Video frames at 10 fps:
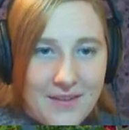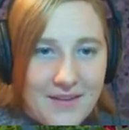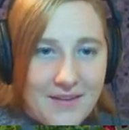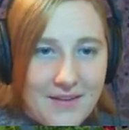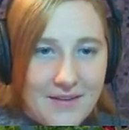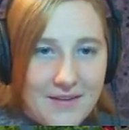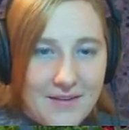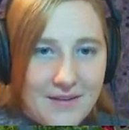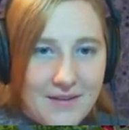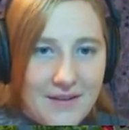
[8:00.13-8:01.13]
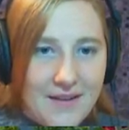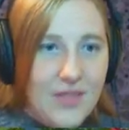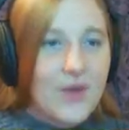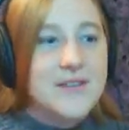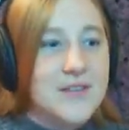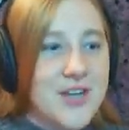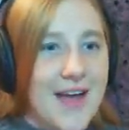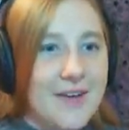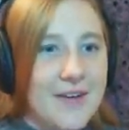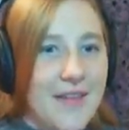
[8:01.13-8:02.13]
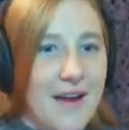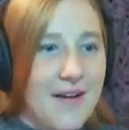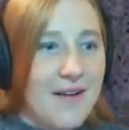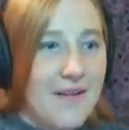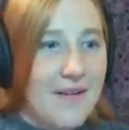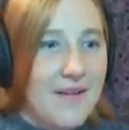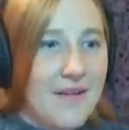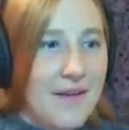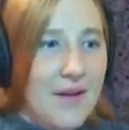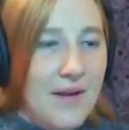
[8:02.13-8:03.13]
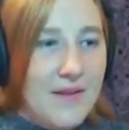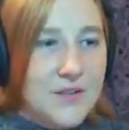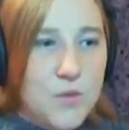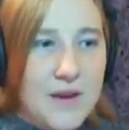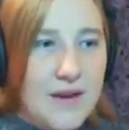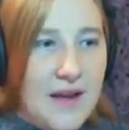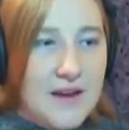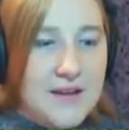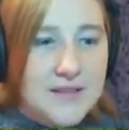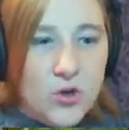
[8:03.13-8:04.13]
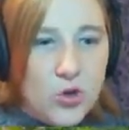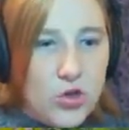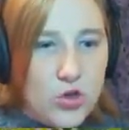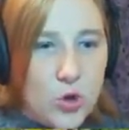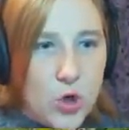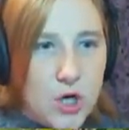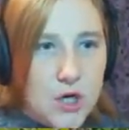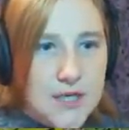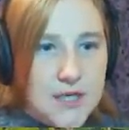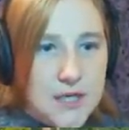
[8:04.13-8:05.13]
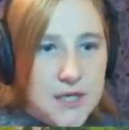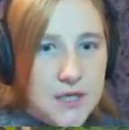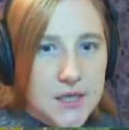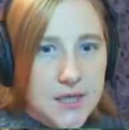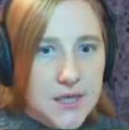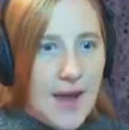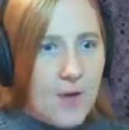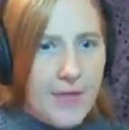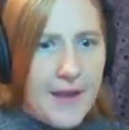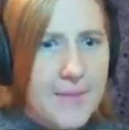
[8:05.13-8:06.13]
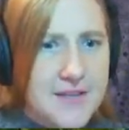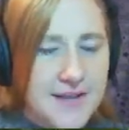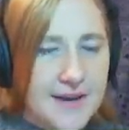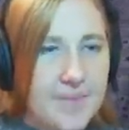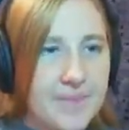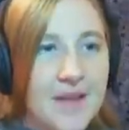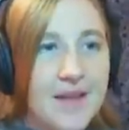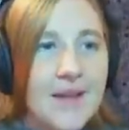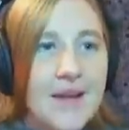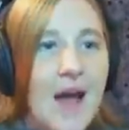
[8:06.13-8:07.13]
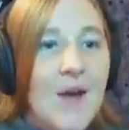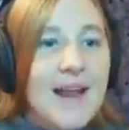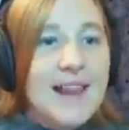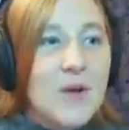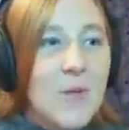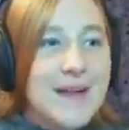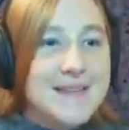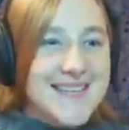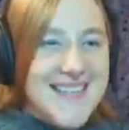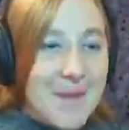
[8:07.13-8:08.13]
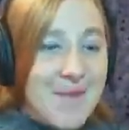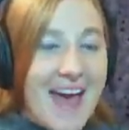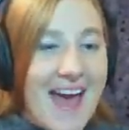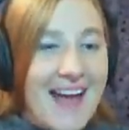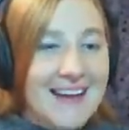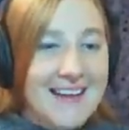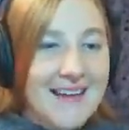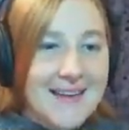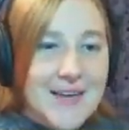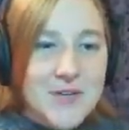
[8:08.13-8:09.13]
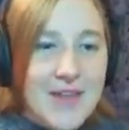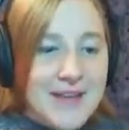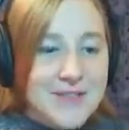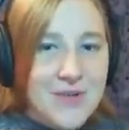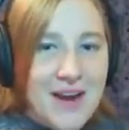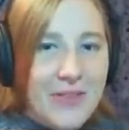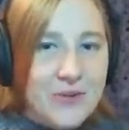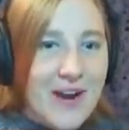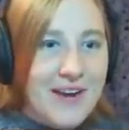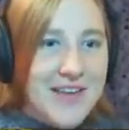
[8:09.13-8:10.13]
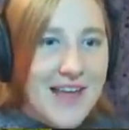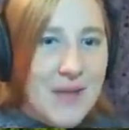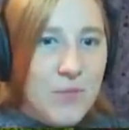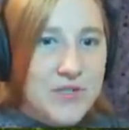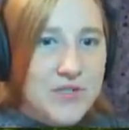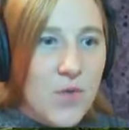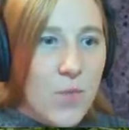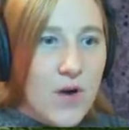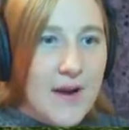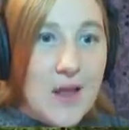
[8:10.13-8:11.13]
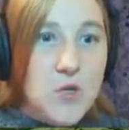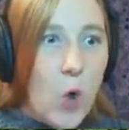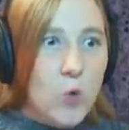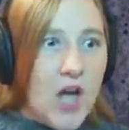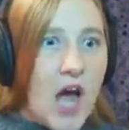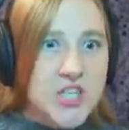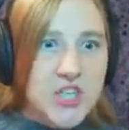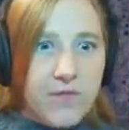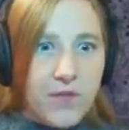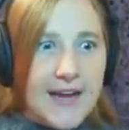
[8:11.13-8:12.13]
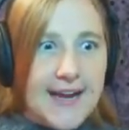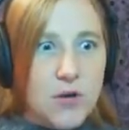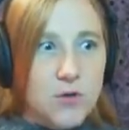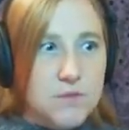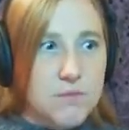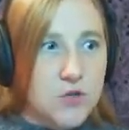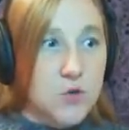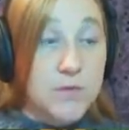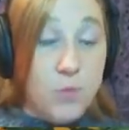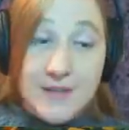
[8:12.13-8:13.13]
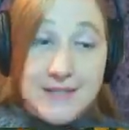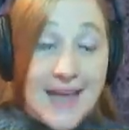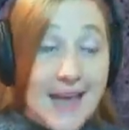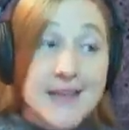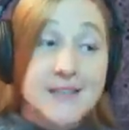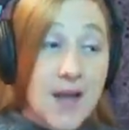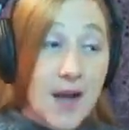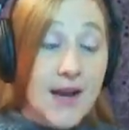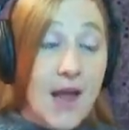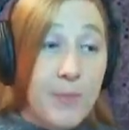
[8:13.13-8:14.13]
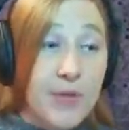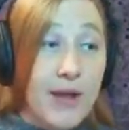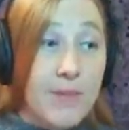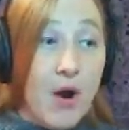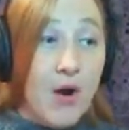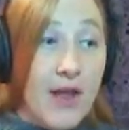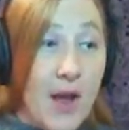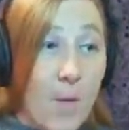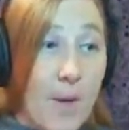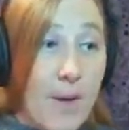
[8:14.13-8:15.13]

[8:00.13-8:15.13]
like there is a child in there. Okay, that's 29. Is there 30? I don't think I missed any. All right, little ones, let's head back. Get your last dude out of the trash can, which didn't work, and don't touch the fly agaric mushrooms. Once again, it's not gonna help you like Mario.